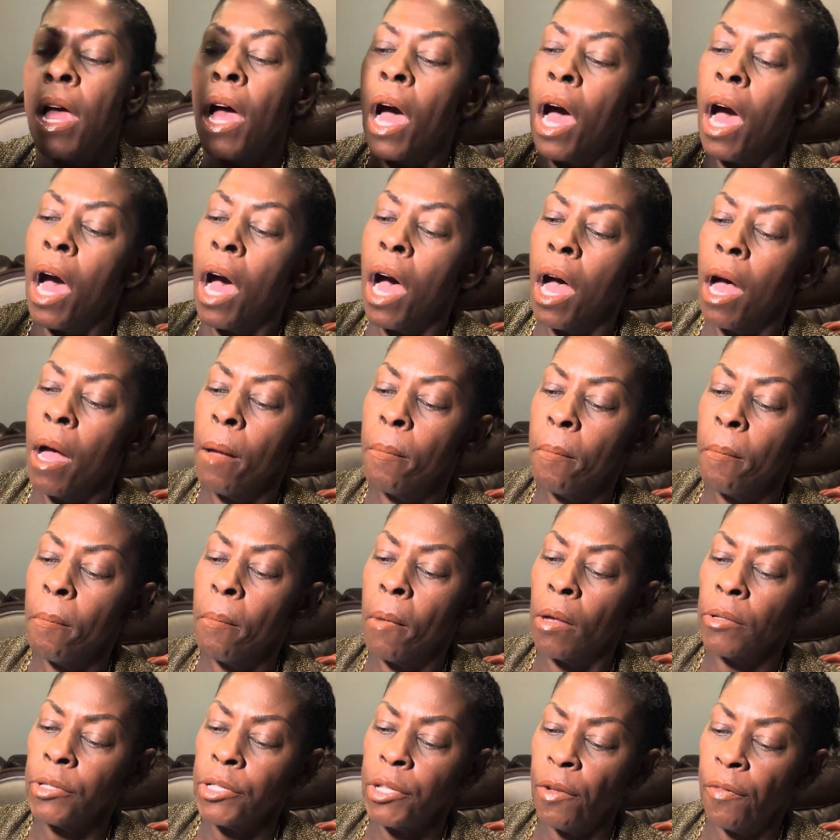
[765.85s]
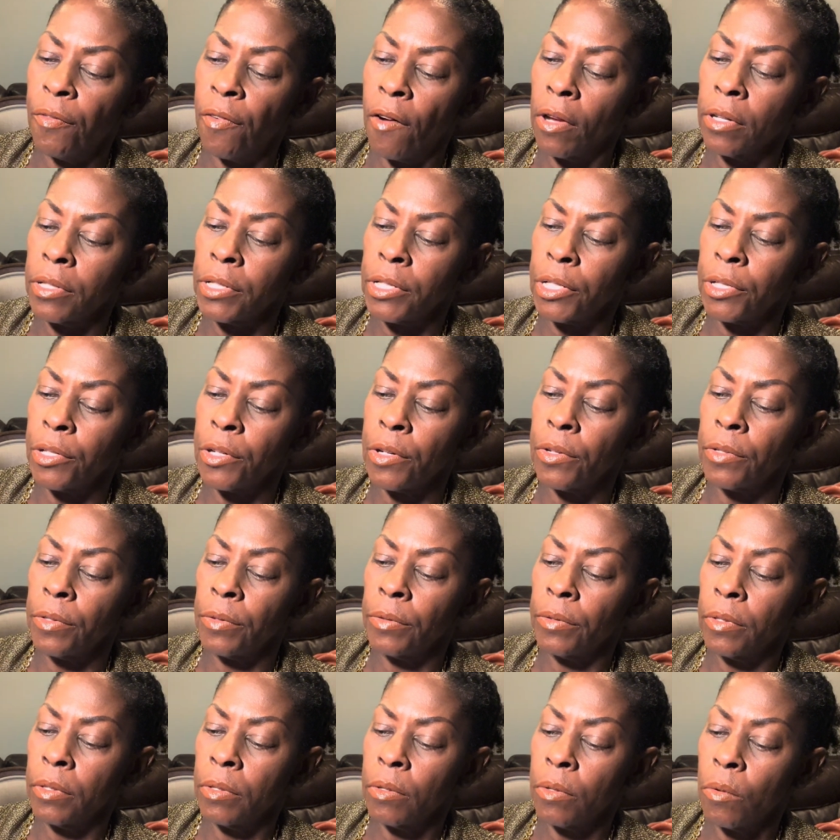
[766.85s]
multifunctional.
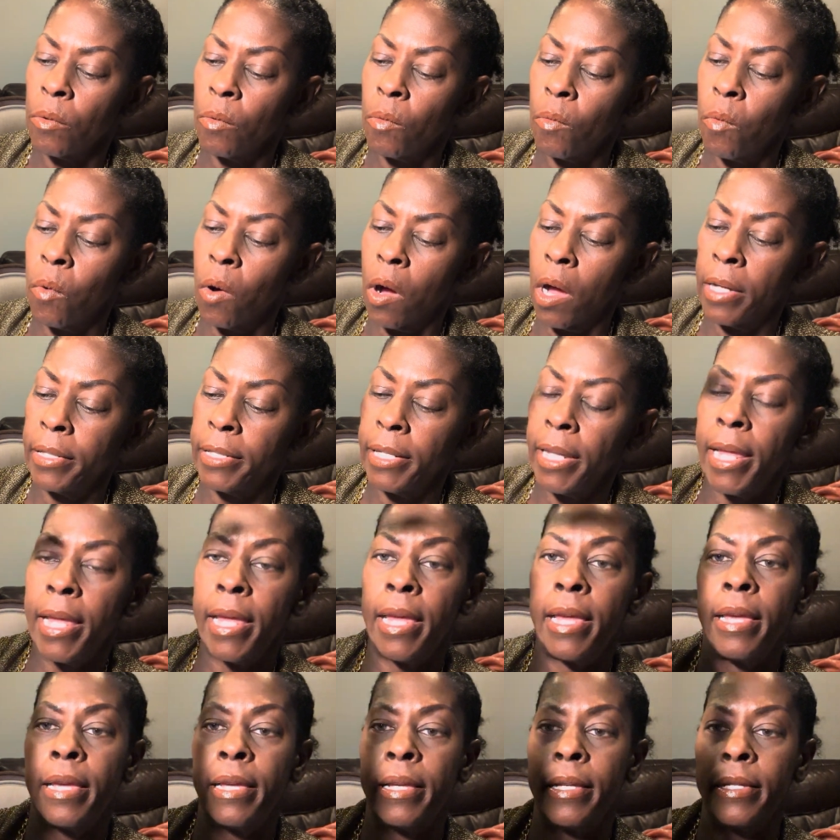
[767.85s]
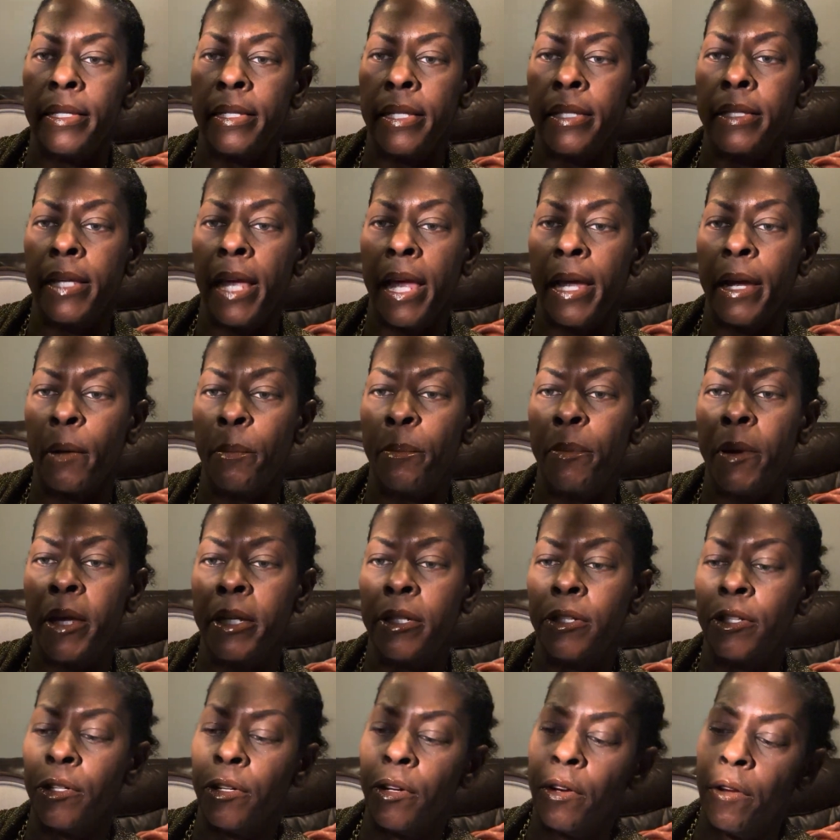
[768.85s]
One is to take a
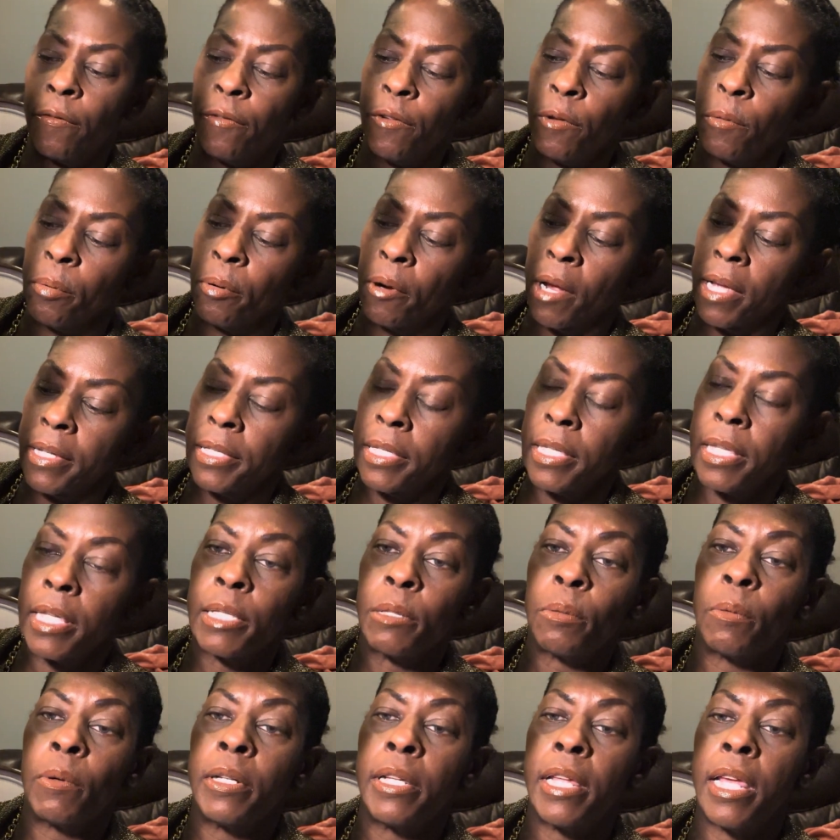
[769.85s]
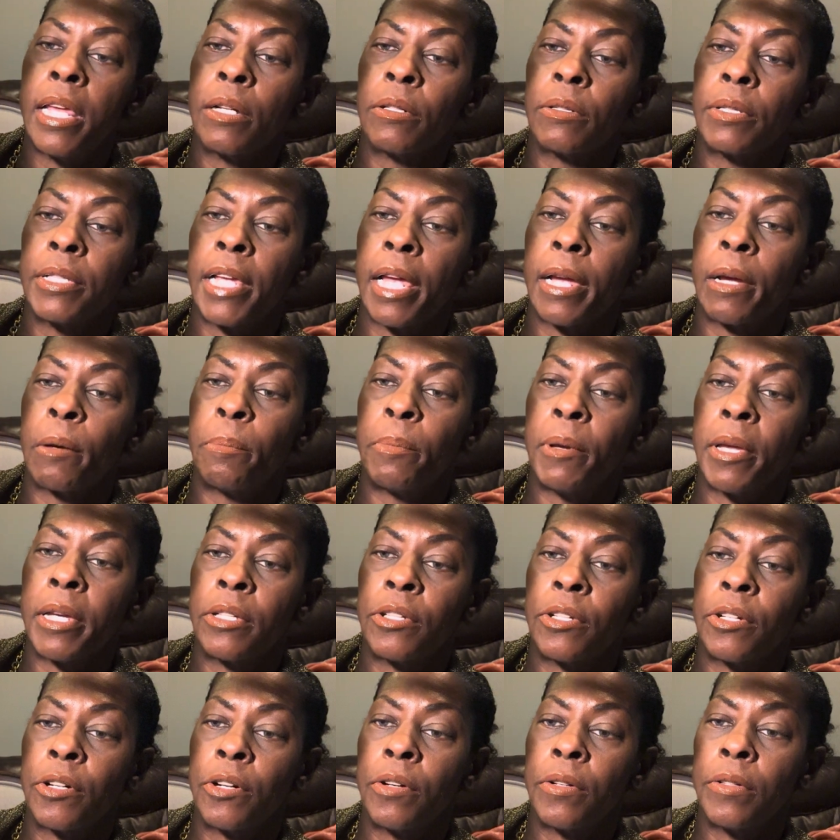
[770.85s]
picture. If you press this one, it'll take a
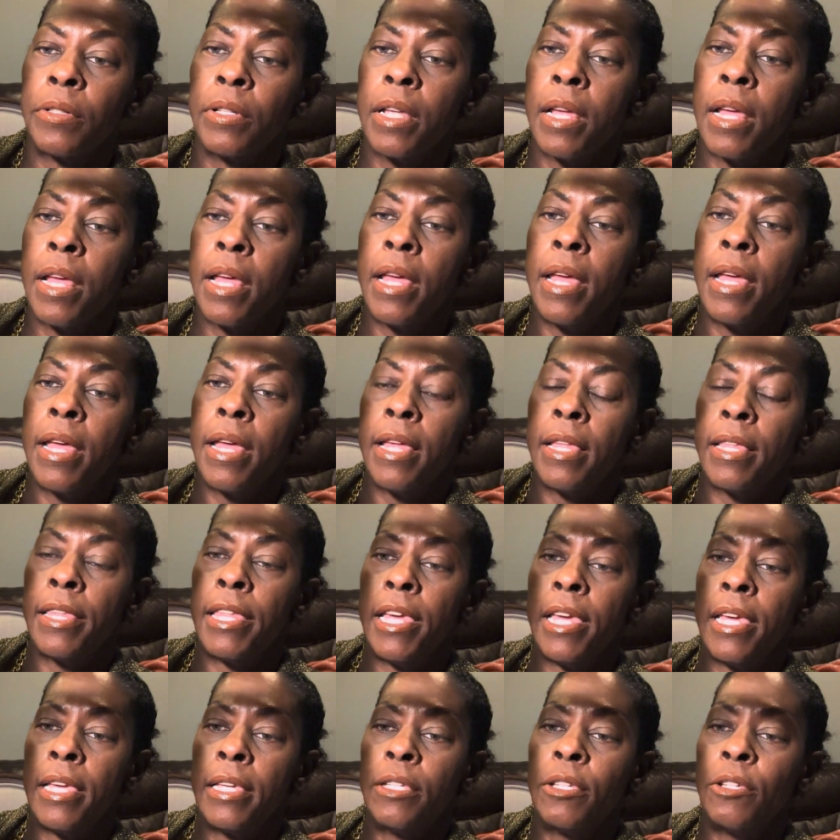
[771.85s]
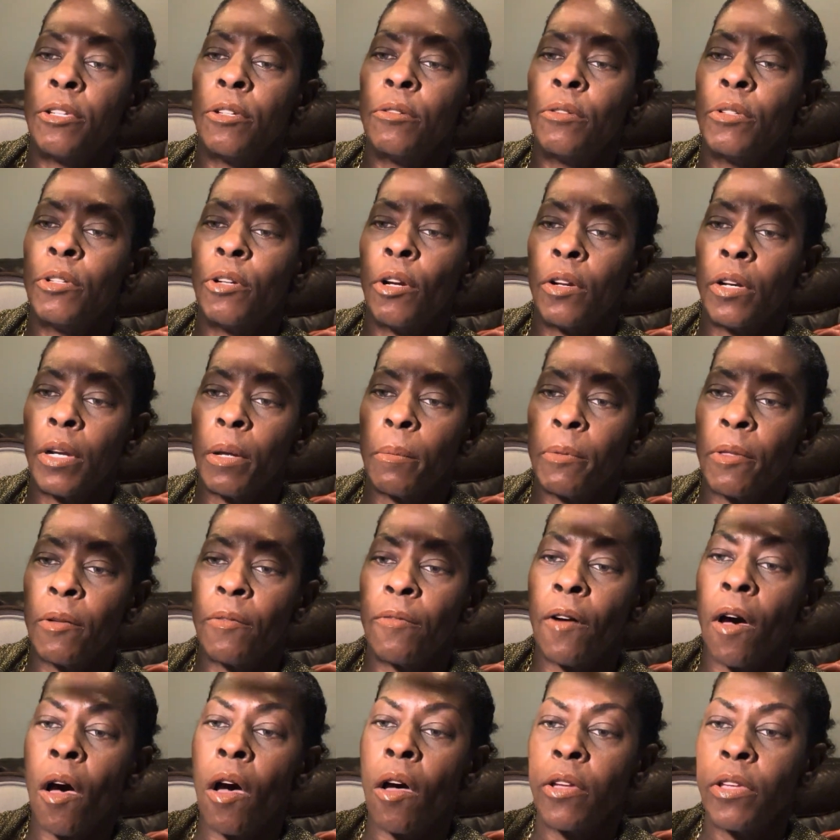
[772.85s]
picture. These 2 turn up the
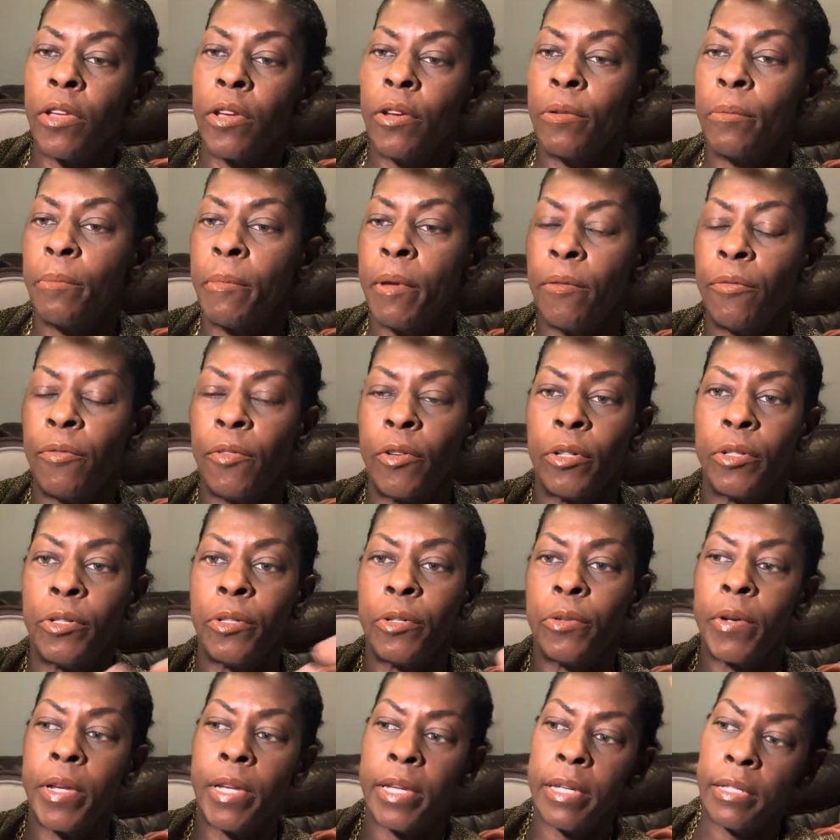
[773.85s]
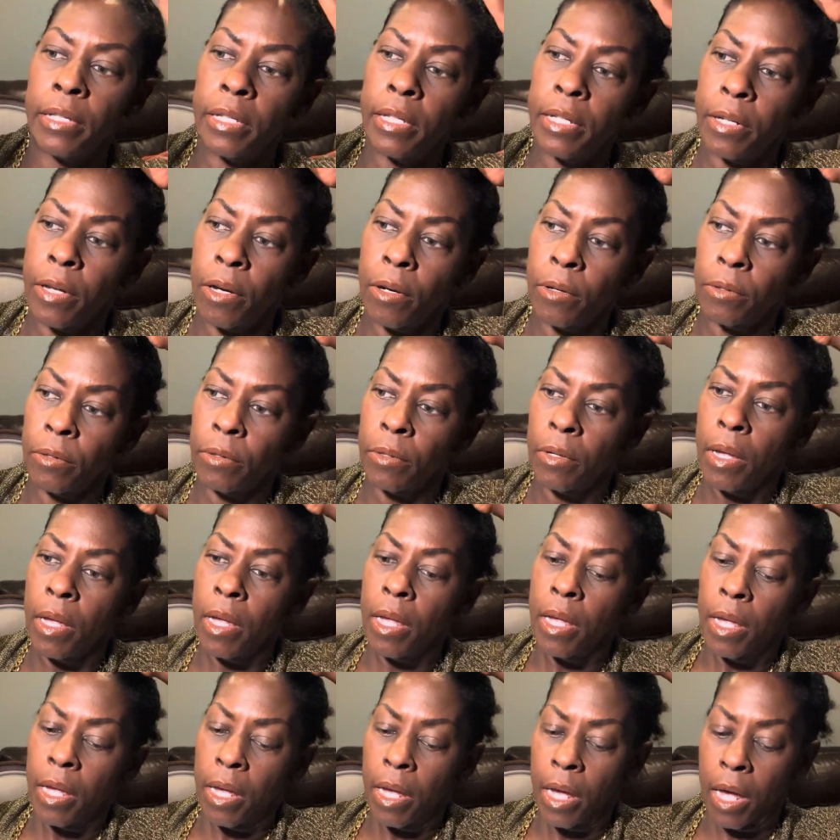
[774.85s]
volume if you're doing, you know,
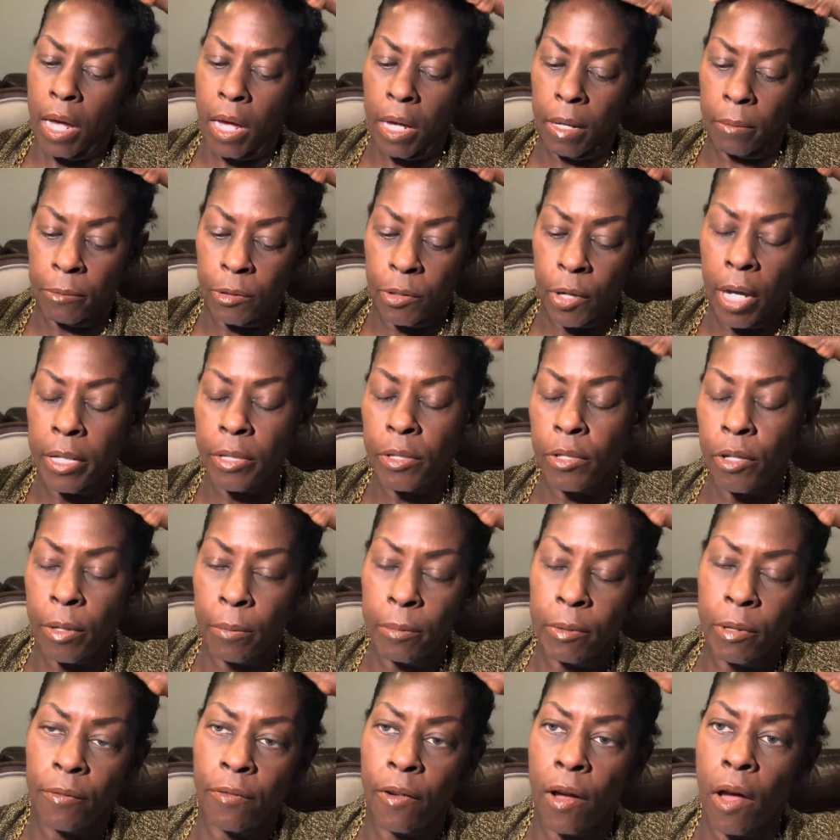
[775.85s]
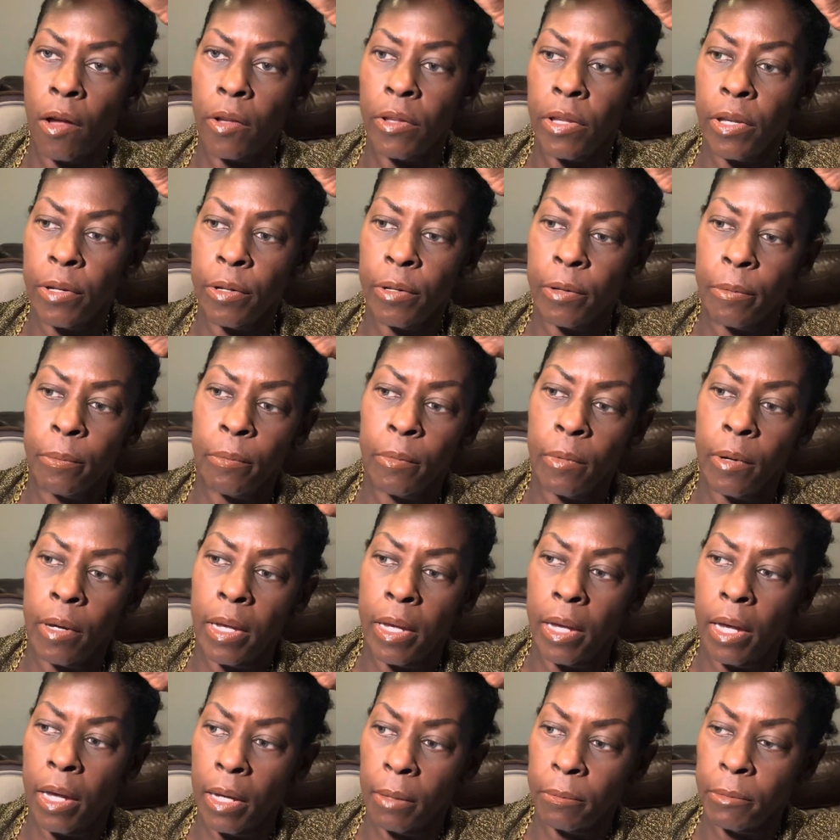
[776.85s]
trying to turn up the volume
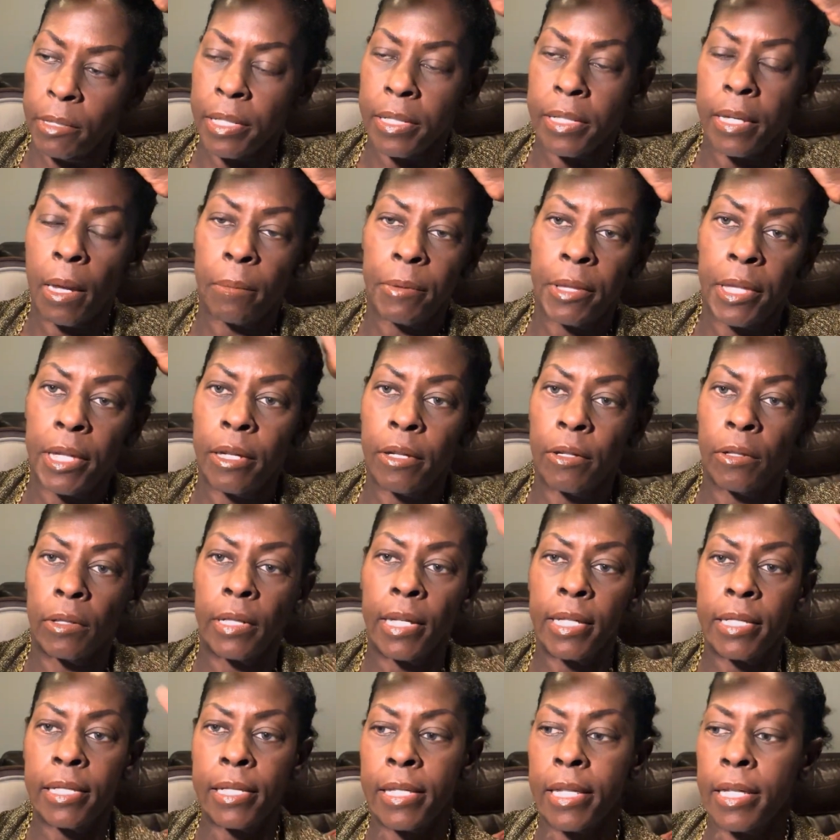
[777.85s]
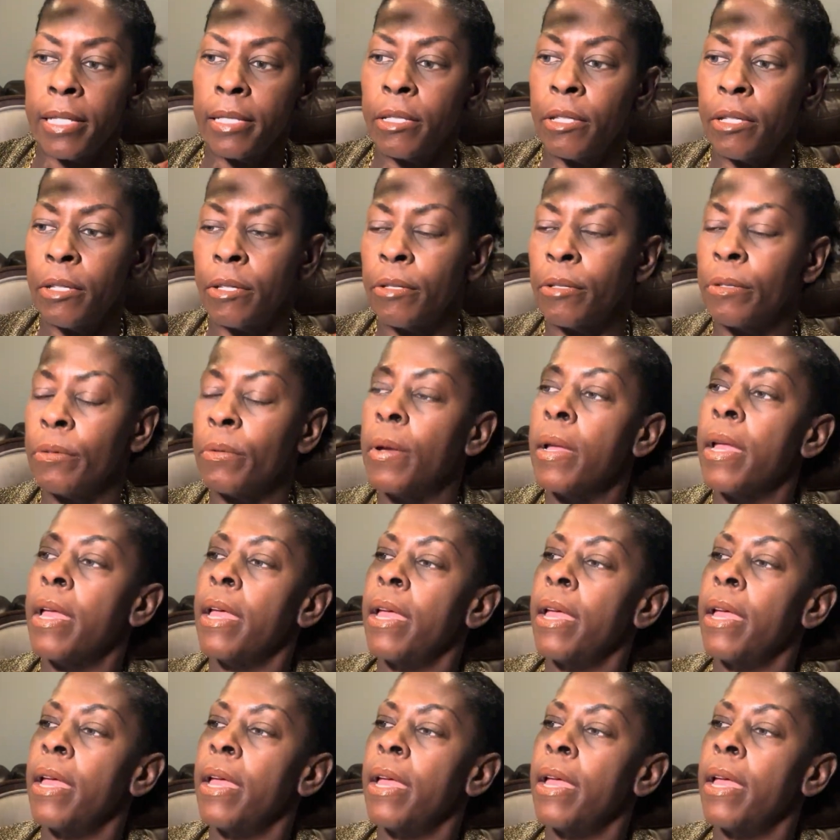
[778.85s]
to something you're listening to.